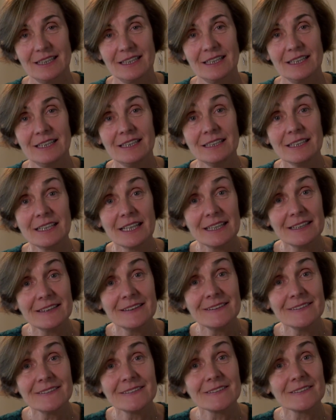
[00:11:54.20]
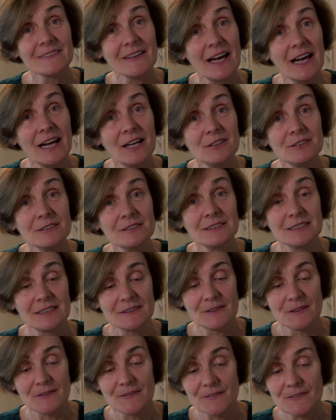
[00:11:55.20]
He gazes out
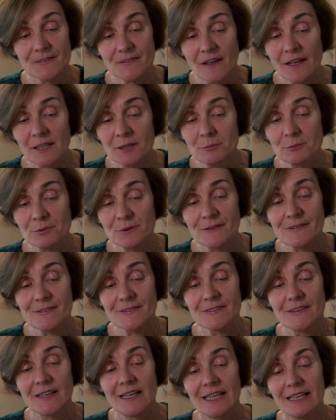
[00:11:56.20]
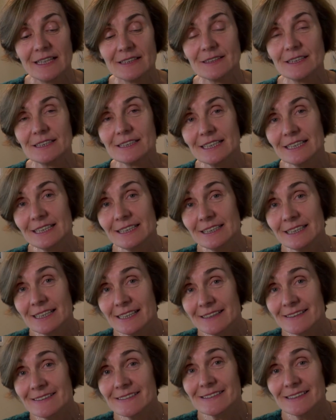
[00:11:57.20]
at the cypress that in
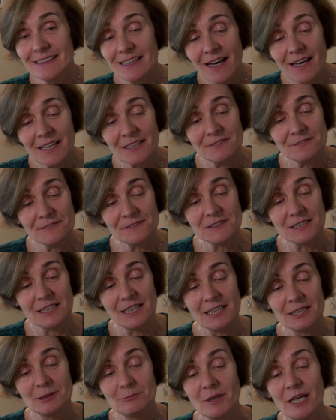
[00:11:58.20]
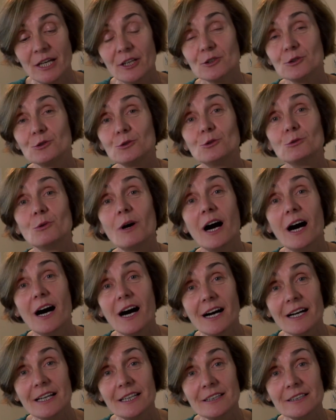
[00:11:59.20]
his lifetime grew
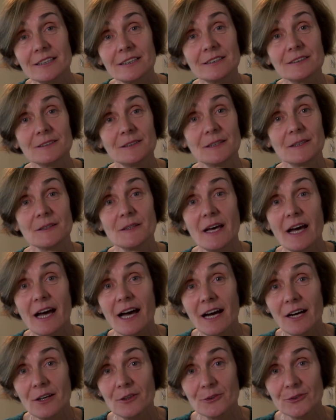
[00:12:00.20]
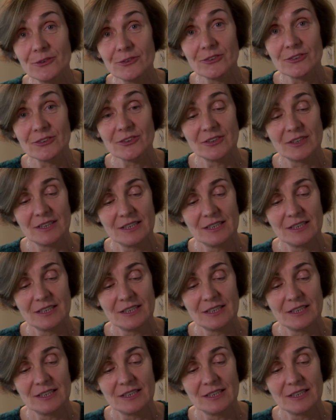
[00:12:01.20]
higher than the house.